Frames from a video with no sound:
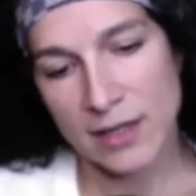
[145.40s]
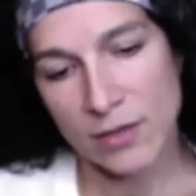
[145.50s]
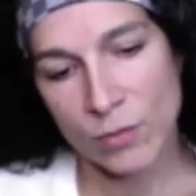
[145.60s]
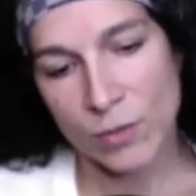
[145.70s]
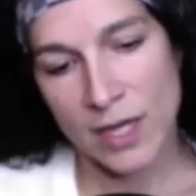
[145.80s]

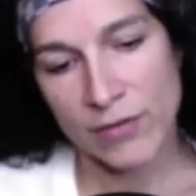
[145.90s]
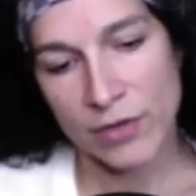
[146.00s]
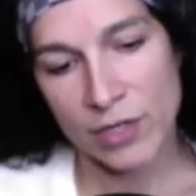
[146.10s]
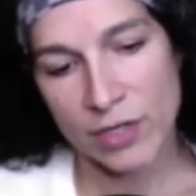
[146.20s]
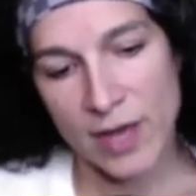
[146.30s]
whenever
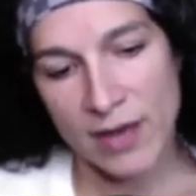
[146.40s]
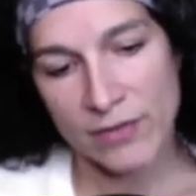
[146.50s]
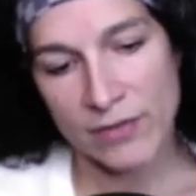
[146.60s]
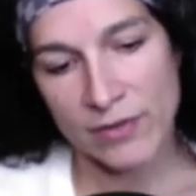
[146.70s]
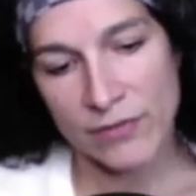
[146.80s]
you
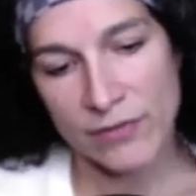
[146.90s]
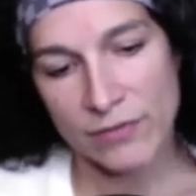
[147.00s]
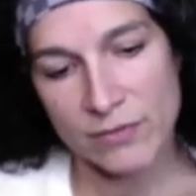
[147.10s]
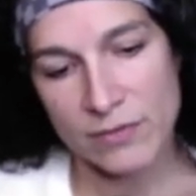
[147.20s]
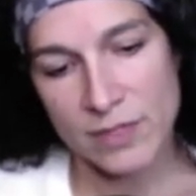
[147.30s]
have
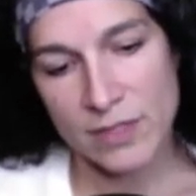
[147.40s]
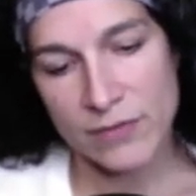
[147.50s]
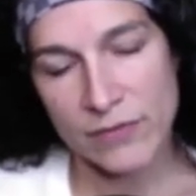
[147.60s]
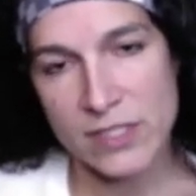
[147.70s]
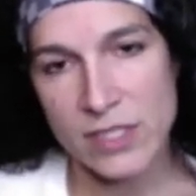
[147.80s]
a
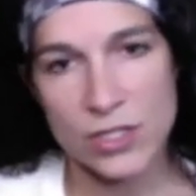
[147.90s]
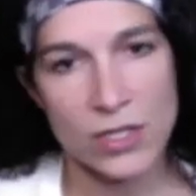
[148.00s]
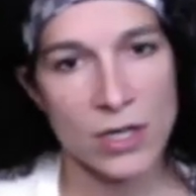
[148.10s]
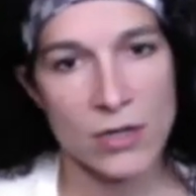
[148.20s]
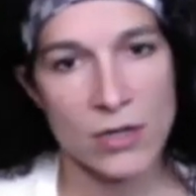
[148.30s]

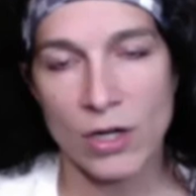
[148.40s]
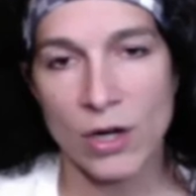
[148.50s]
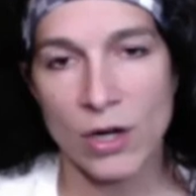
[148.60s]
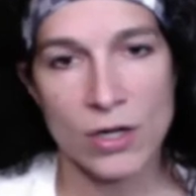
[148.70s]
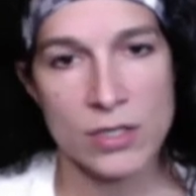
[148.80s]
physician or a
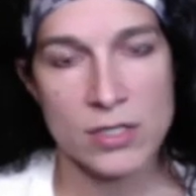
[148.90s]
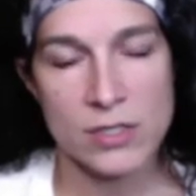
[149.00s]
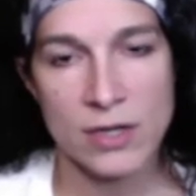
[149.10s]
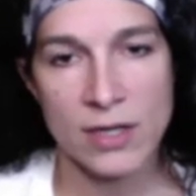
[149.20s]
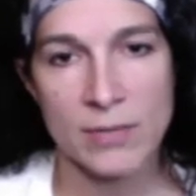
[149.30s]
nurse
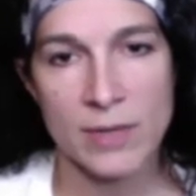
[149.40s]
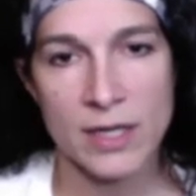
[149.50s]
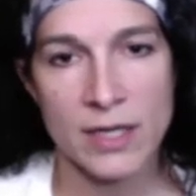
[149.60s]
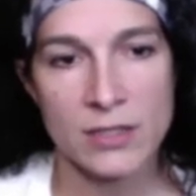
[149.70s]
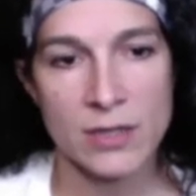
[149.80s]
or
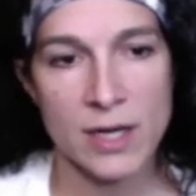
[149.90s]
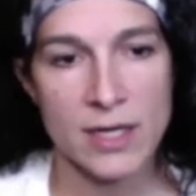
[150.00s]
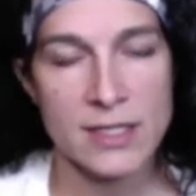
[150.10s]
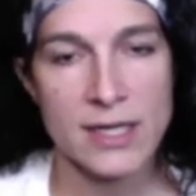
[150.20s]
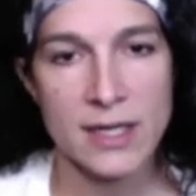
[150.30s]
anybody trying to
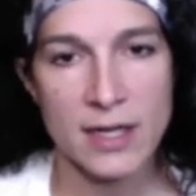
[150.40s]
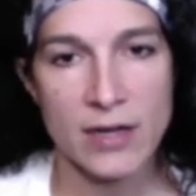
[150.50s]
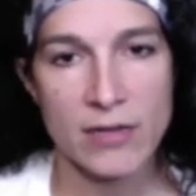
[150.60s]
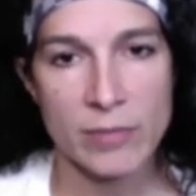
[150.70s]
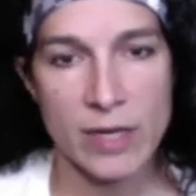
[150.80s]
take
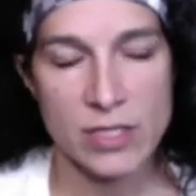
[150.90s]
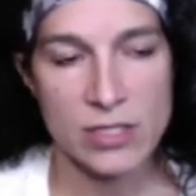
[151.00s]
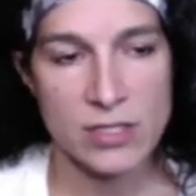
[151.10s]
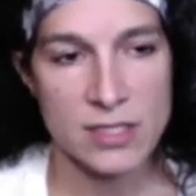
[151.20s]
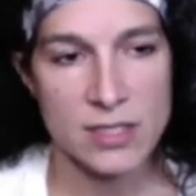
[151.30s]
care of
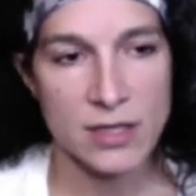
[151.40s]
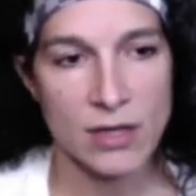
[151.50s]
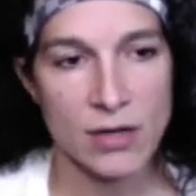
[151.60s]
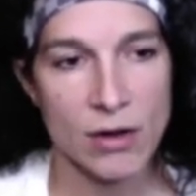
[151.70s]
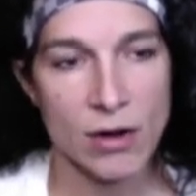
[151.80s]
patients and
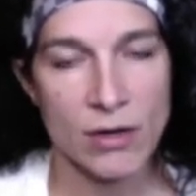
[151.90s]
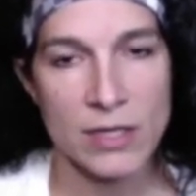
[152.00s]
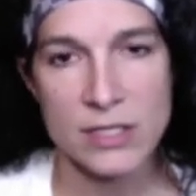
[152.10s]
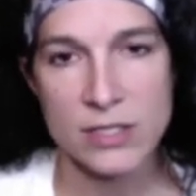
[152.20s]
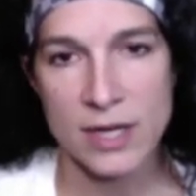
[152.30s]
they're
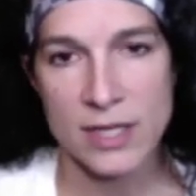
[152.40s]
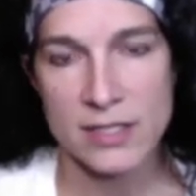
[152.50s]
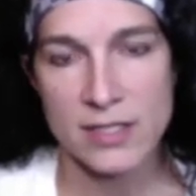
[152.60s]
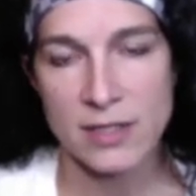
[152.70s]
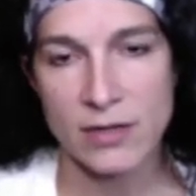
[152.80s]
already
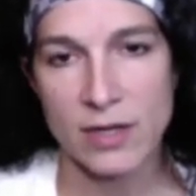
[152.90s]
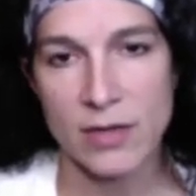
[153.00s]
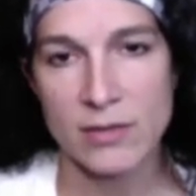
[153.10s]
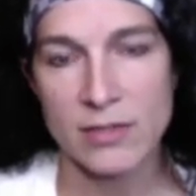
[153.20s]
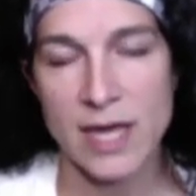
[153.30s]
stressed and
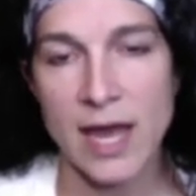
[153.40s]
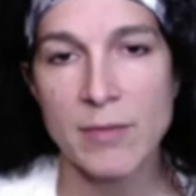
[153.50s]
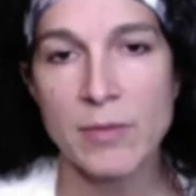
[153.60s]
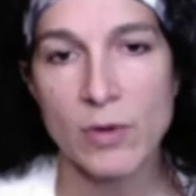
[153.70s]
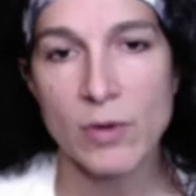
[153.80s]
already
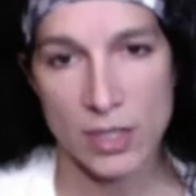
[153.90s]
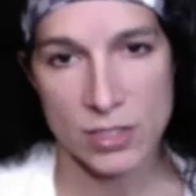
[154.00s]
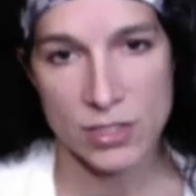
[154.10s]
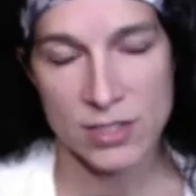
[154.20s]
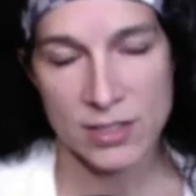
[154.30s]
time
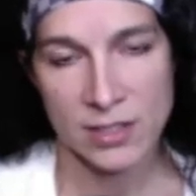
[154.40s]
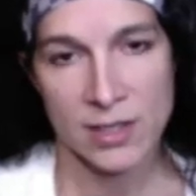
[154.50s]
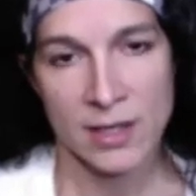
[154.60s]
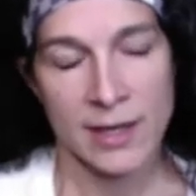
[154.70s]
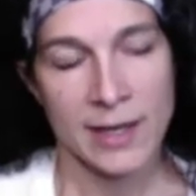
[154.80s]
crunched,
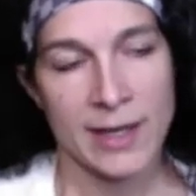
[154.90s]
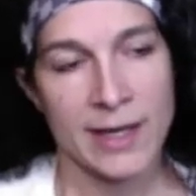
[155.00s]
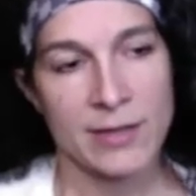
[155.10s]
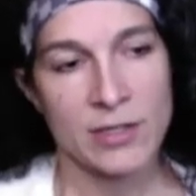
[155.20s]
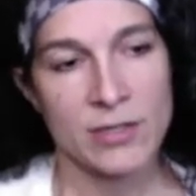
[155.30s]

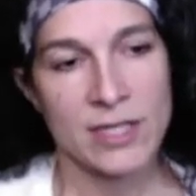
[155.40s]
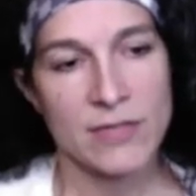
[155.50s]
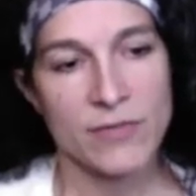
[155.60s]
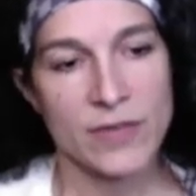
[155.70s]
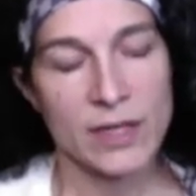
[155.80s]
you need to
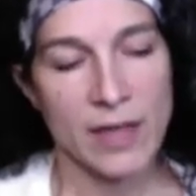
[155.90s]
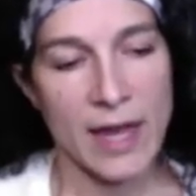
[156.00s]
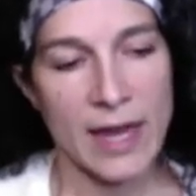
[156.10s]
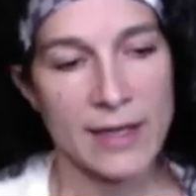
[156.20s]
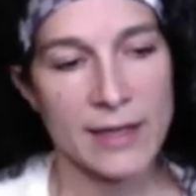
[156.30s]
feel like